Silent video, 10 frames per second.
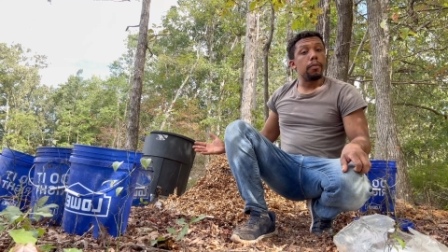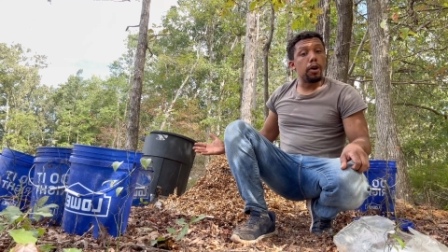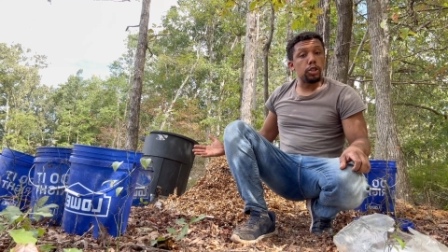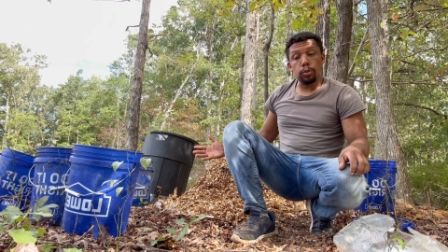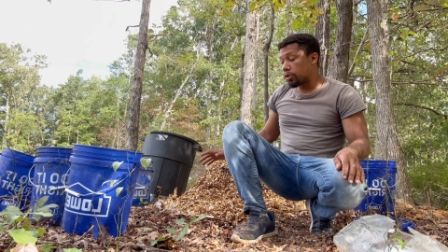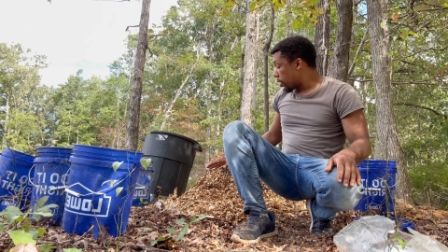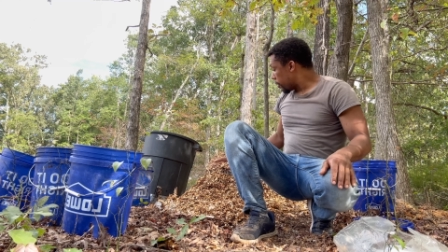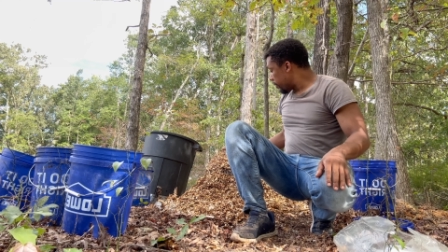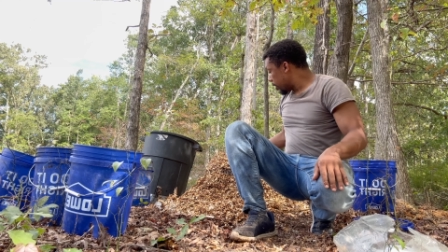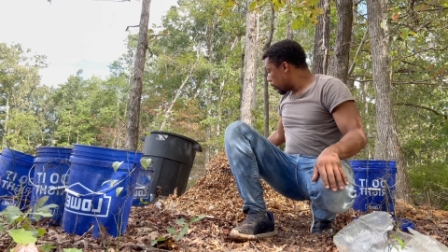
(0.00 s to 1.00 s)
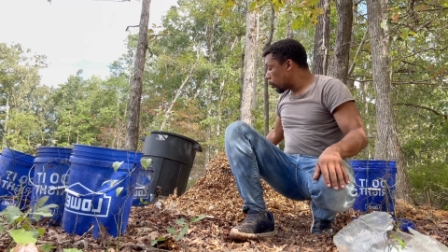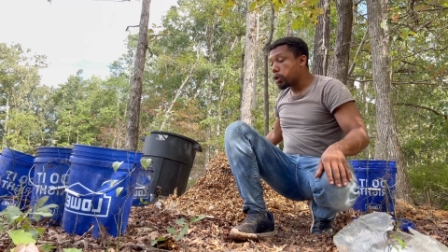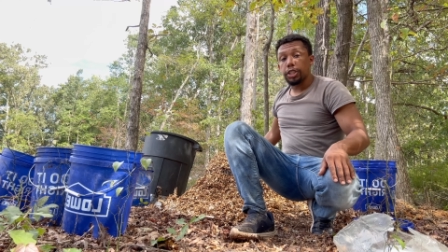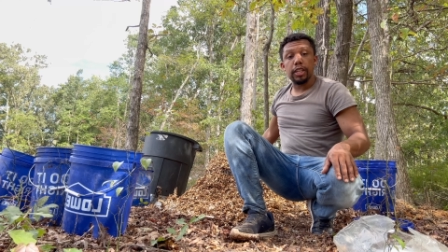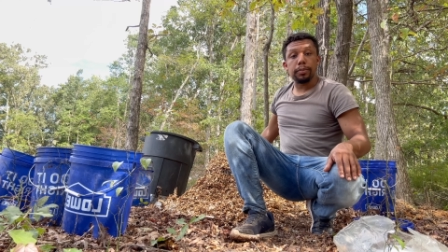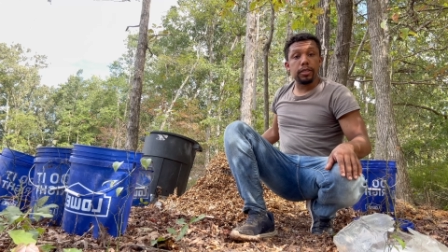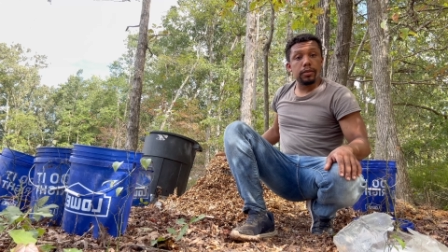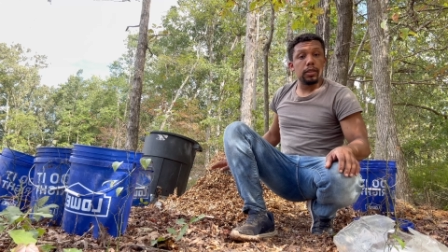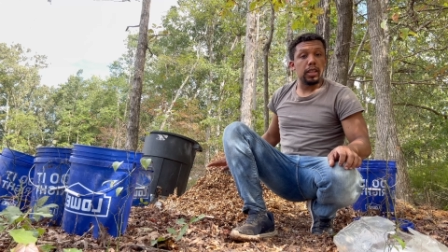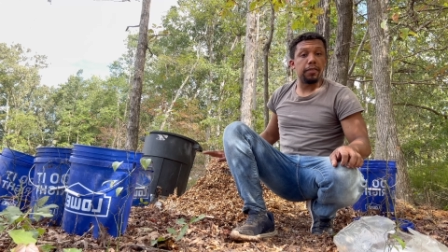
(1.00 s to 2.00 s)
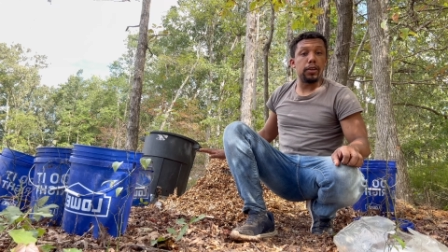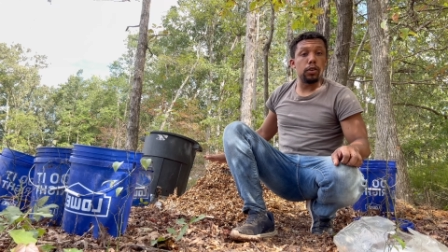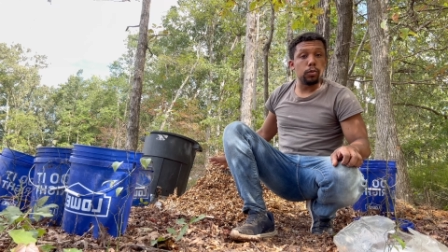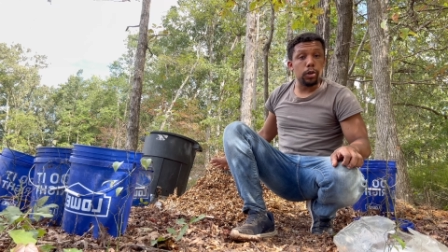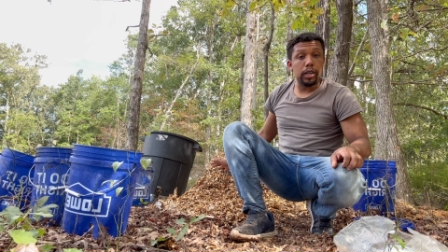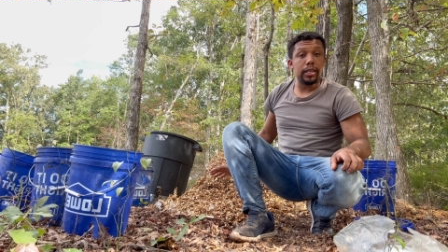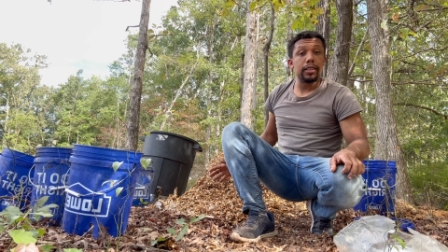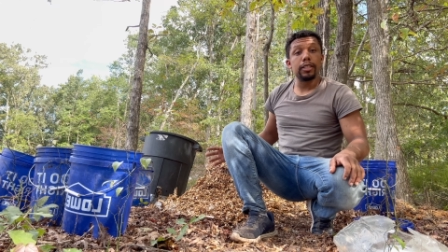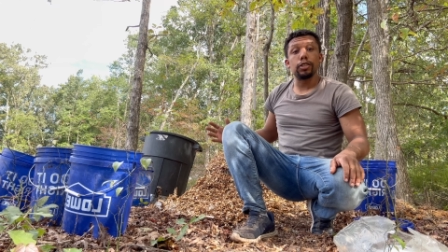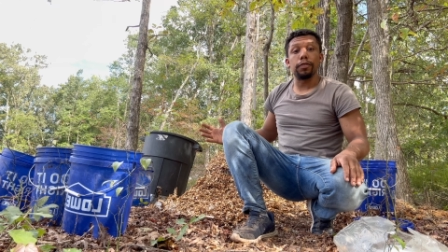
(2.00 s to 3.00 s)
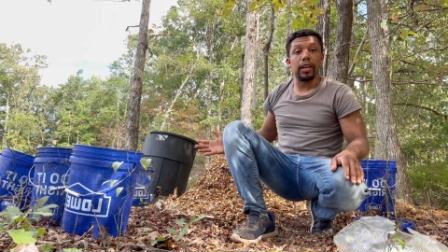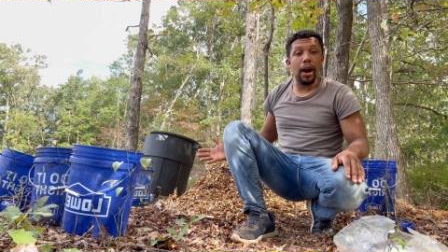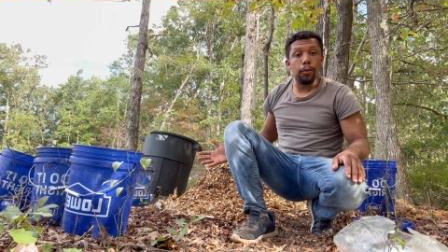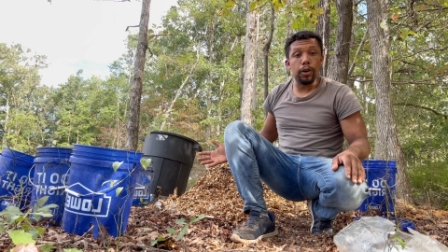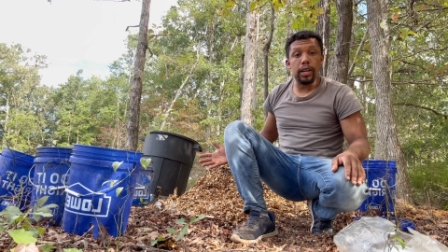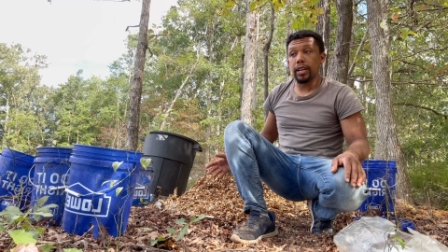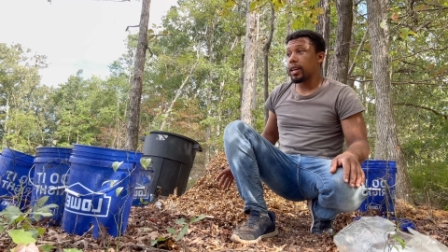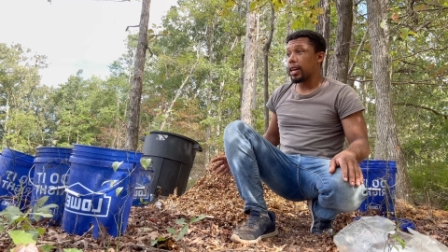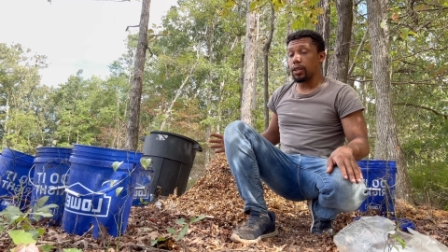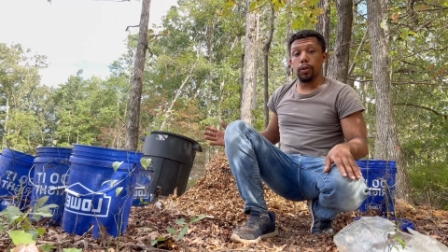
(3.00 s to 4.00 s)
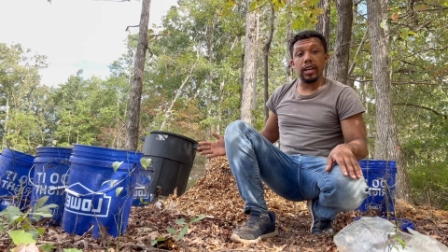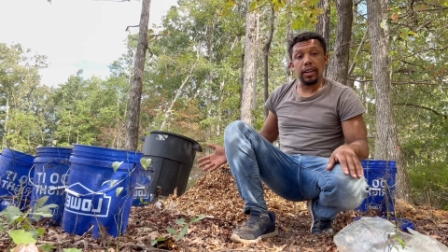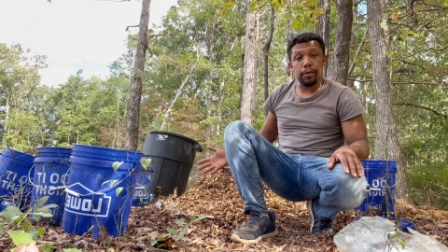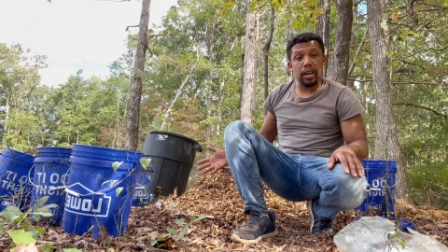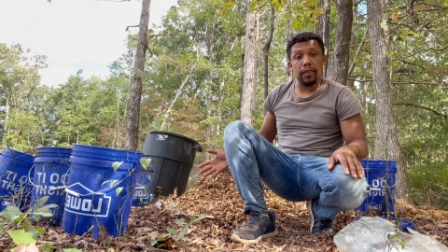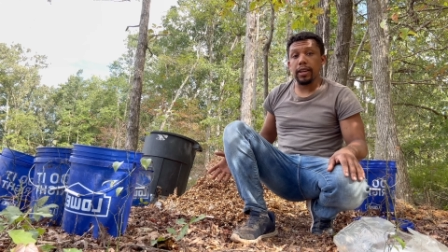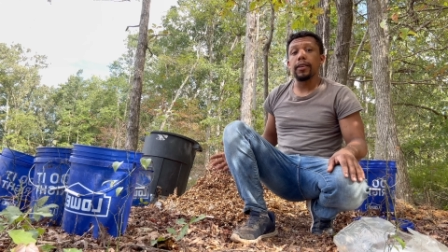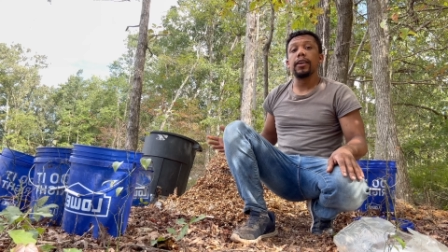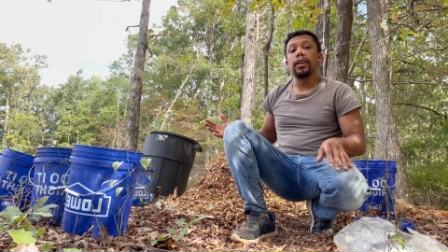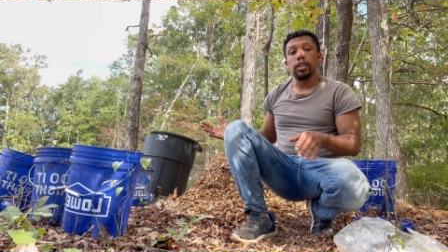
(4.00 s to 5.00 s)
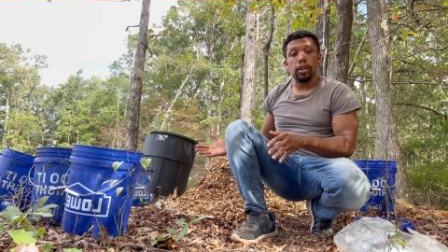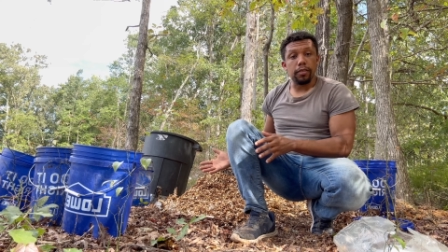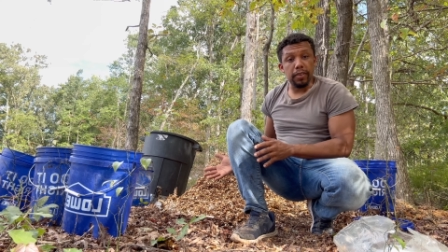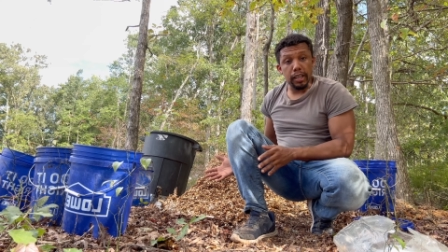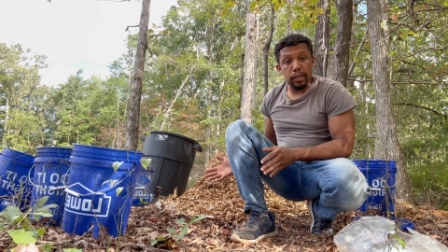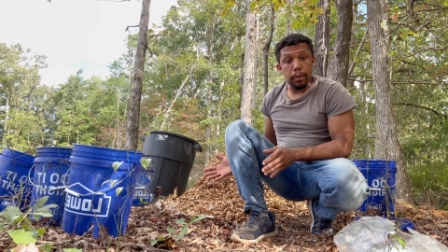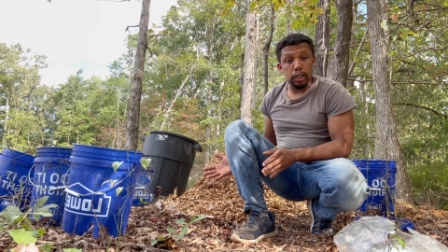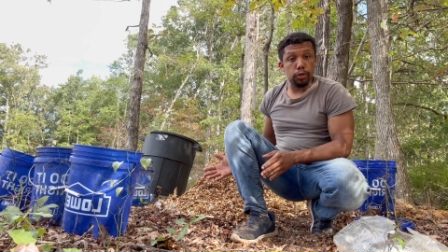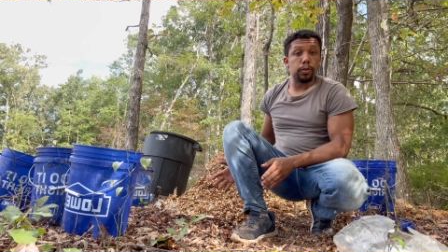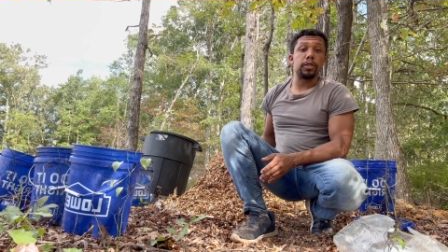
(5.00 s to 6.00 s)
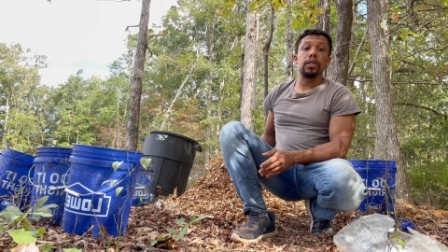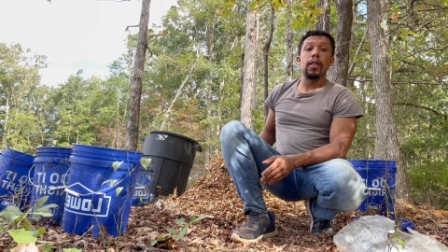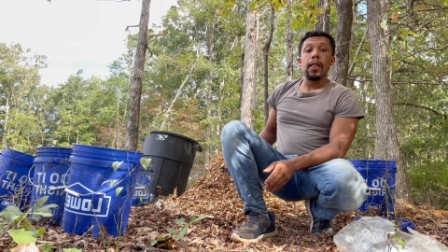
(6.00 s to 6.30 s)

mushrooms feed on wood chips. They feed on wood. So if you got wood you want to get rid of it, you can feed it to mushrooms.